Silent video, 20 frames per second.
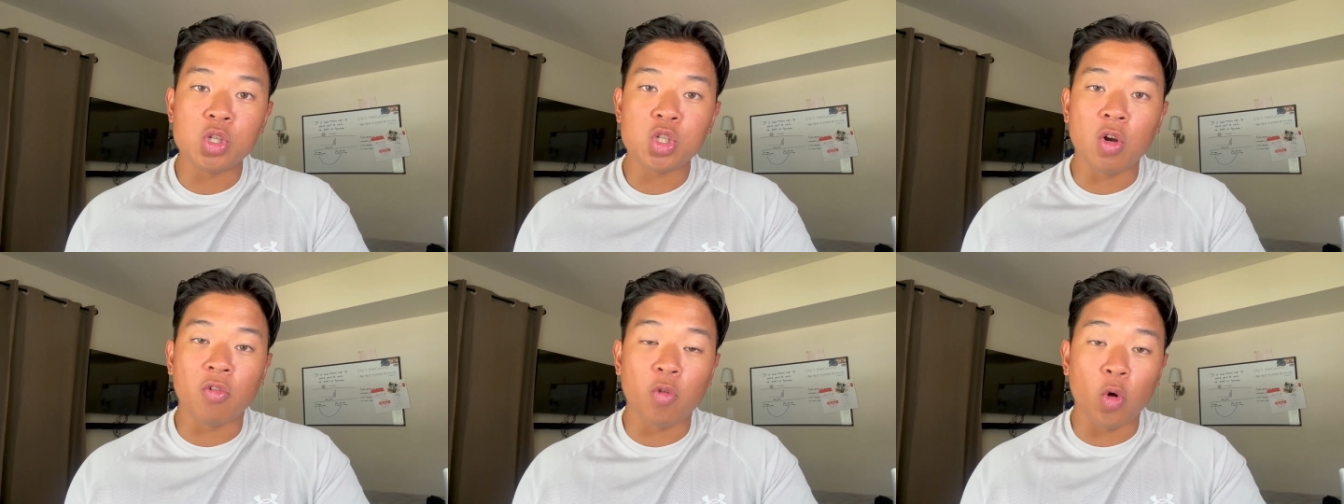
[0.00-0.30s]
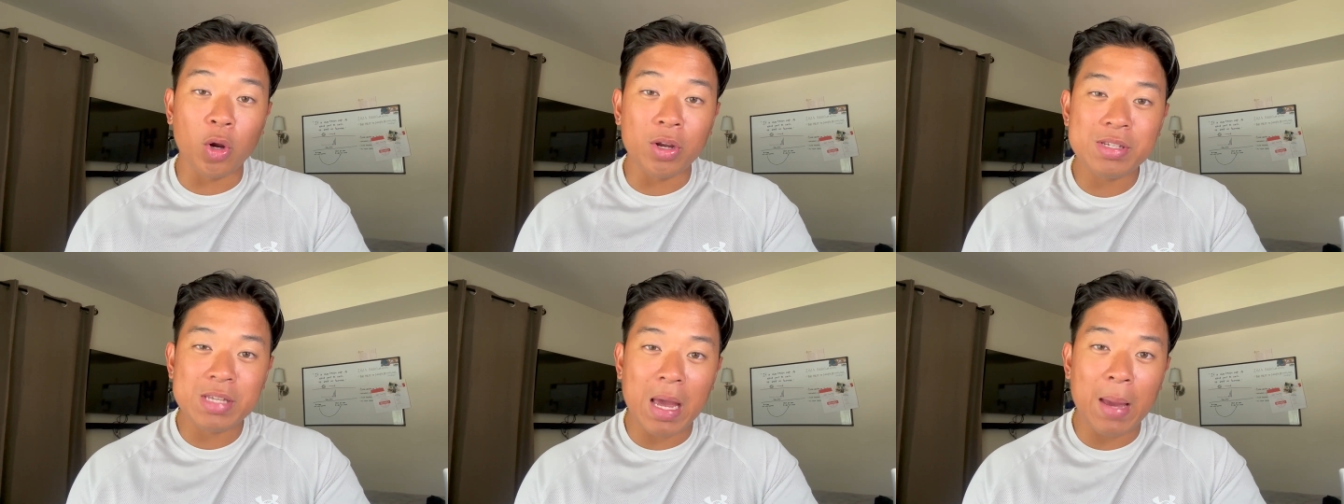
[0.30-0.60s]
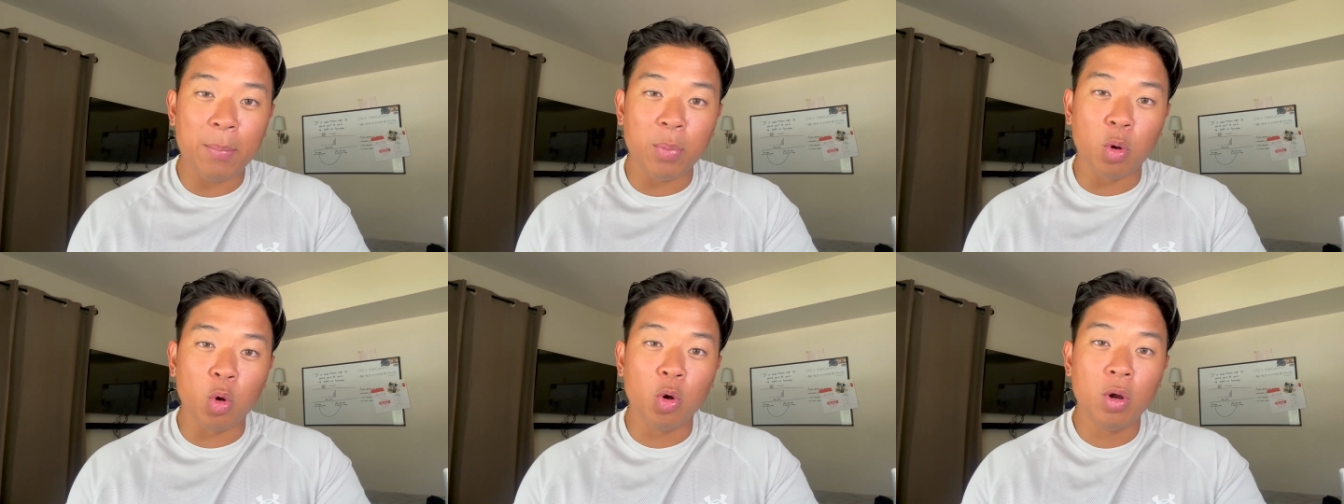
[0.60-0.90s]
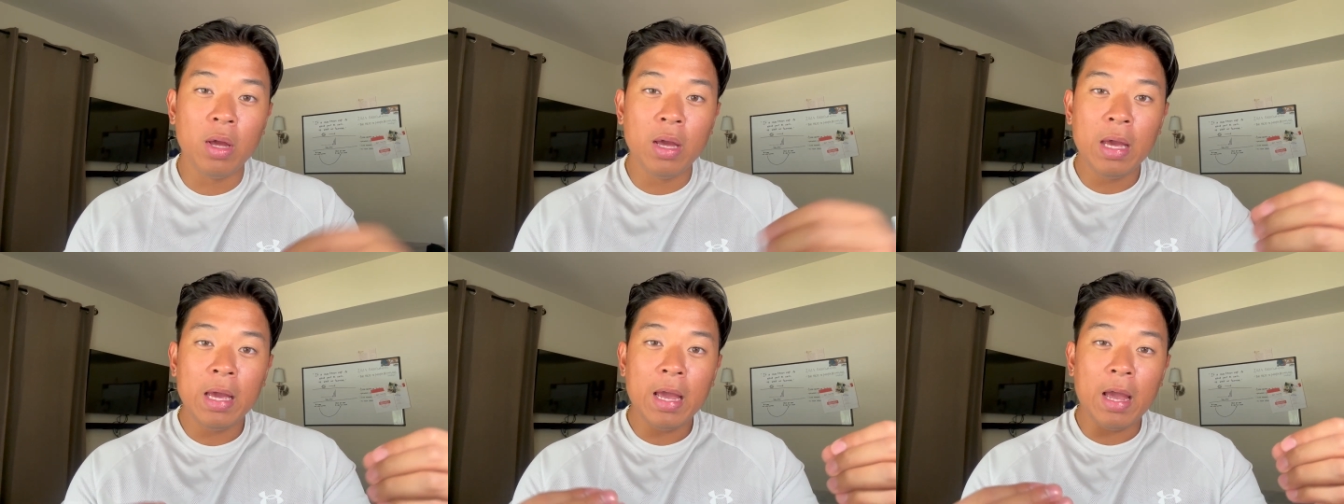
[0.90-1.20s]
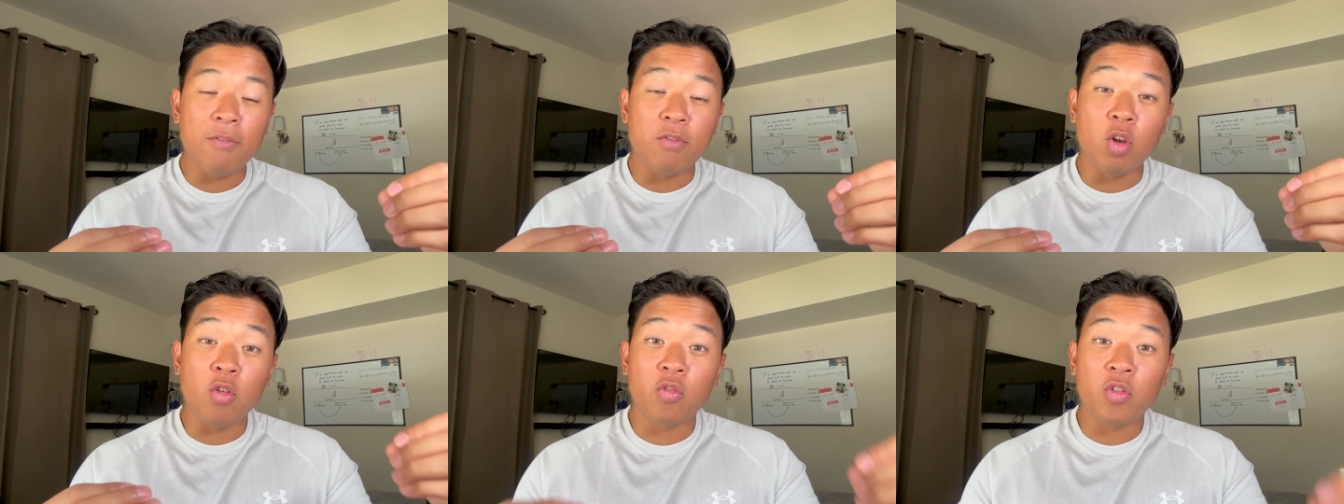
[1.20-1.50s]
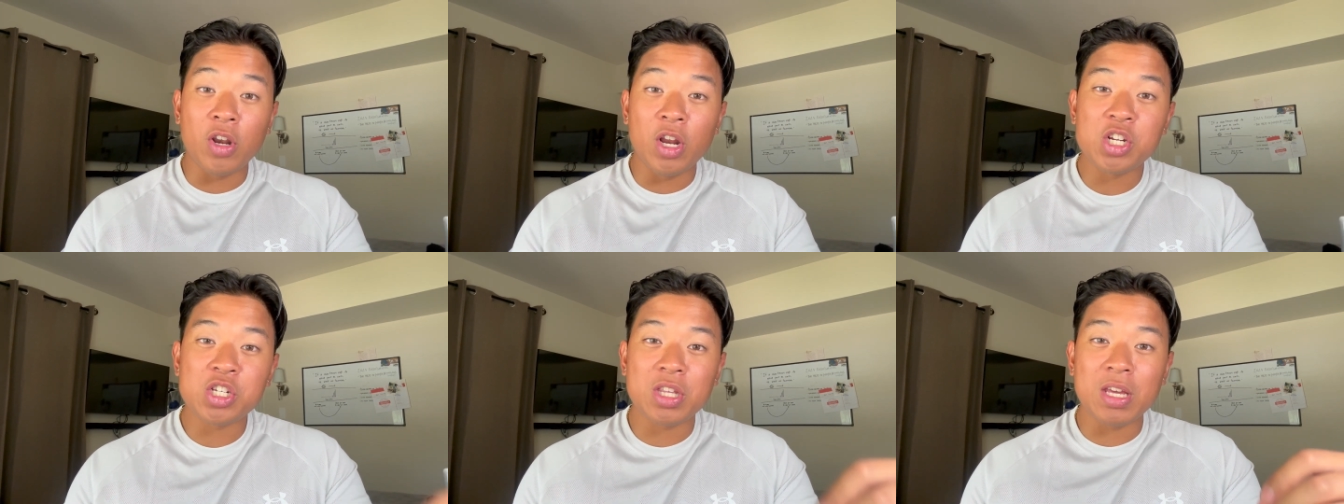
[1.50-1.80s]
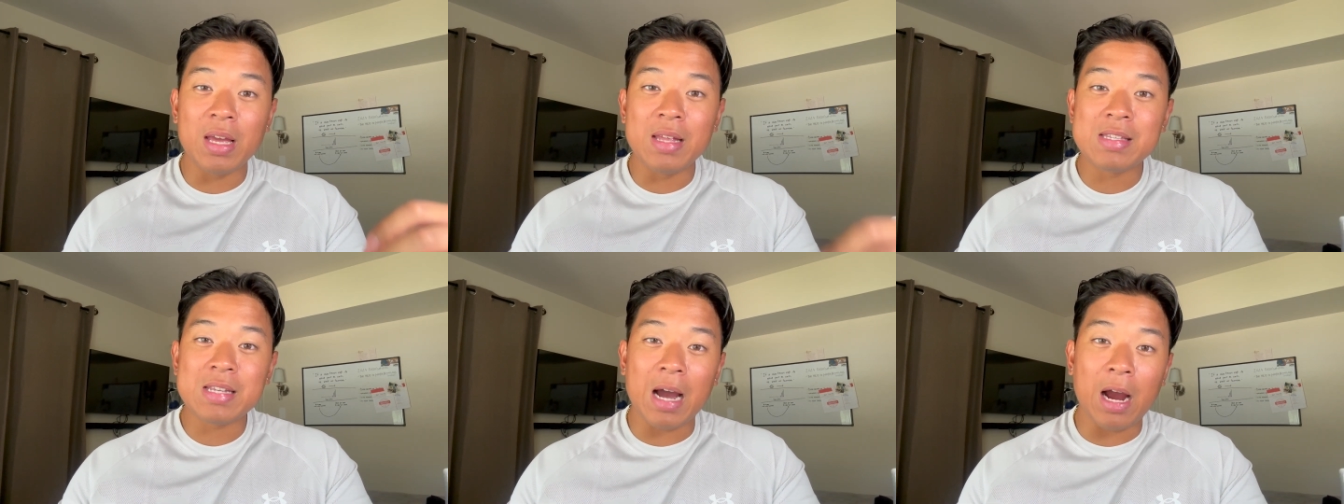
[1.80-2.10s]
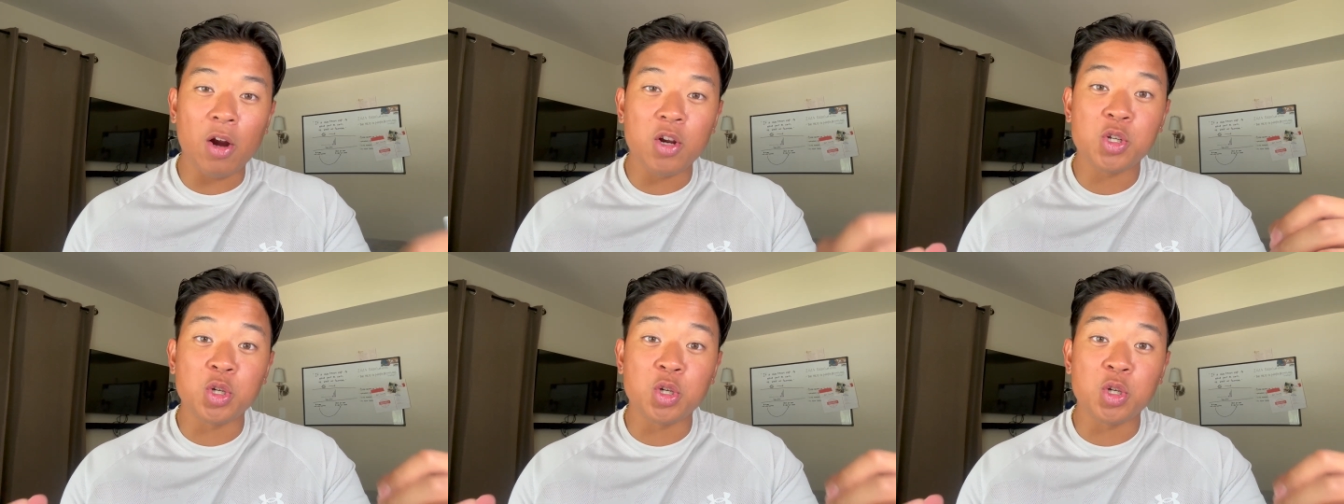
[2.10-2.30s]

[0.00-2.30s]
So for example, if you finish the entire